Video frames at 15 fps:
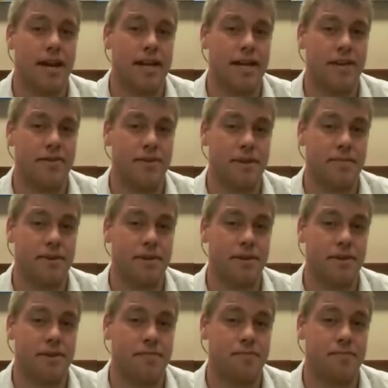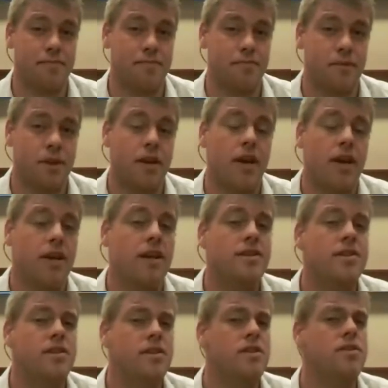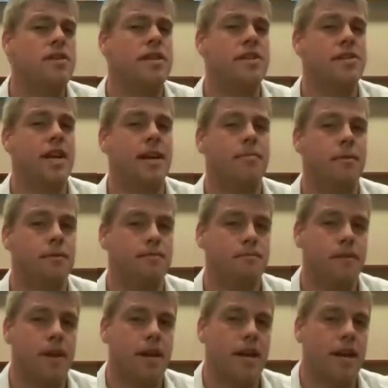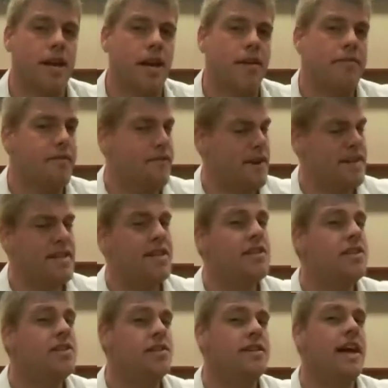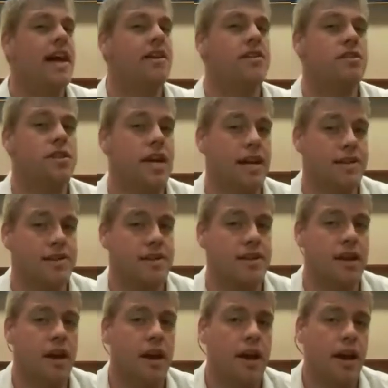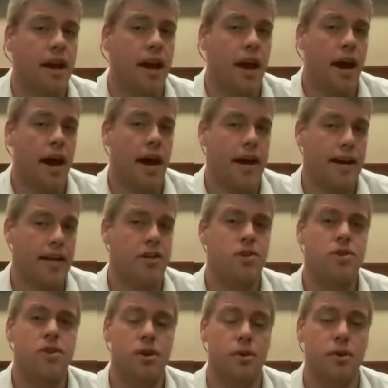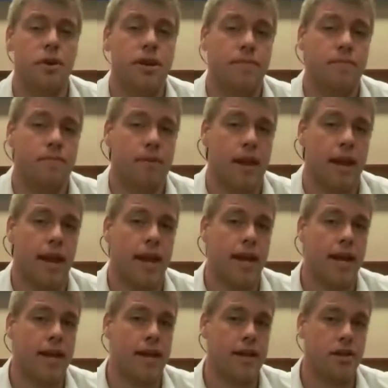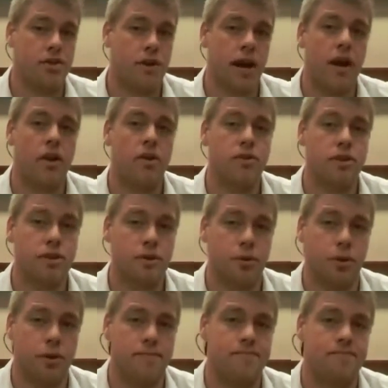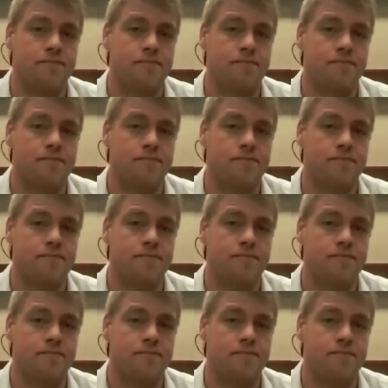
of those limits. Let's use an example. If a fictitious Dr. Johnson is sued and the trial goes to court